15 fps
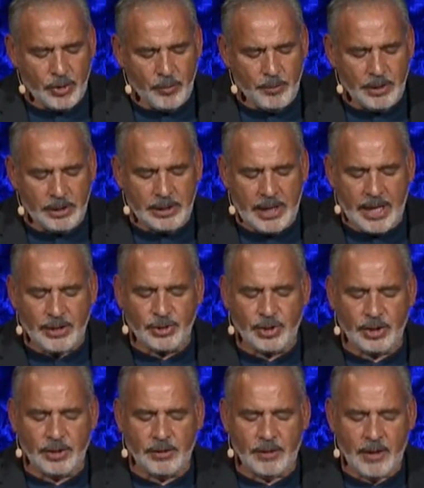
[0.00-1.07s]

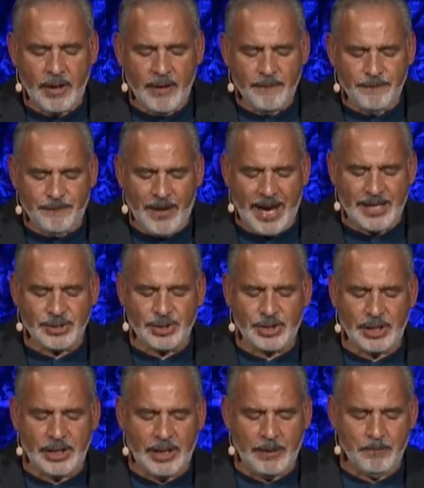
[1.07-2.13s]
humiliation,
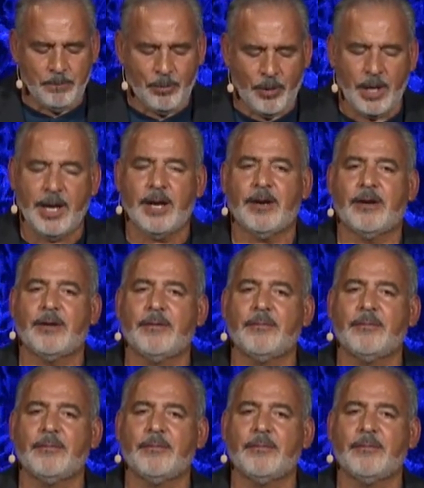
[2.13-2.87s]
fasting, and prayer.